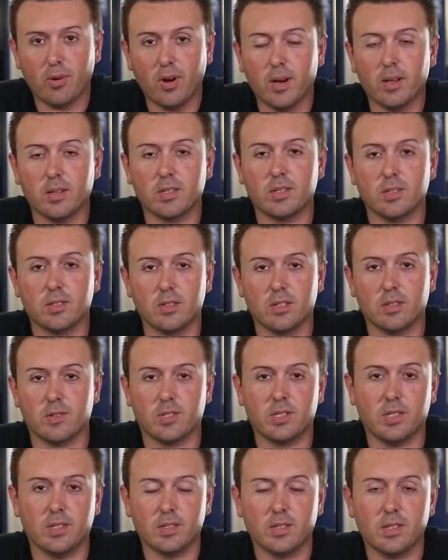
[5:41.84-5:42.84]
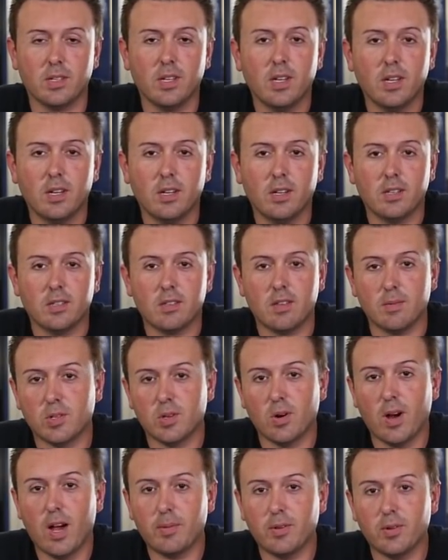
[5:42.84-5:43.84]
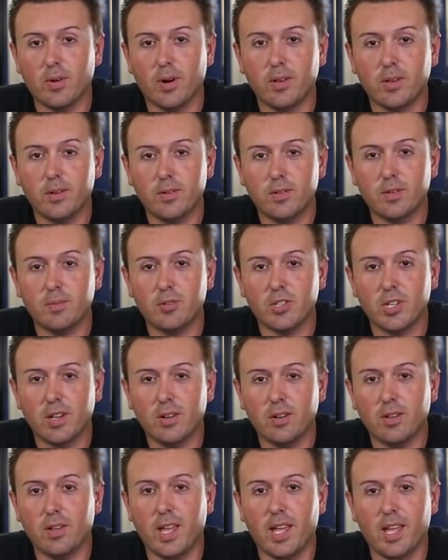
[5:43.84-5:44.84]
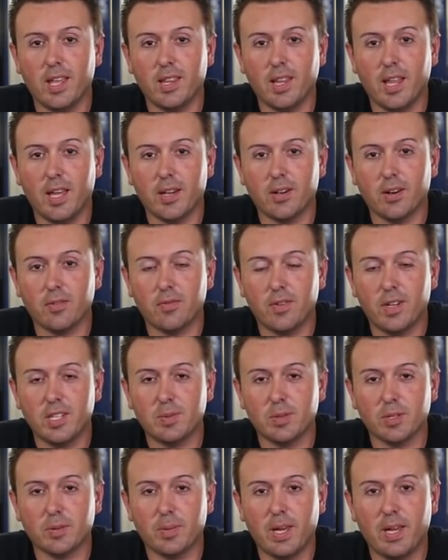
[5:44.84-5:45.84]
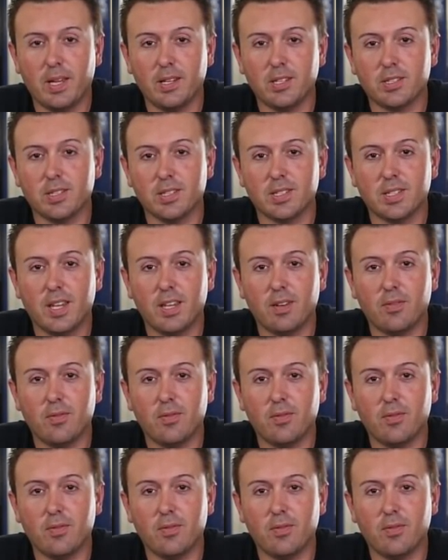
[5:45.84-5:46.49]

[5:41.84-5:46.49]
products and services. Subscribe to our YouTube channel and like our Facebook page to stay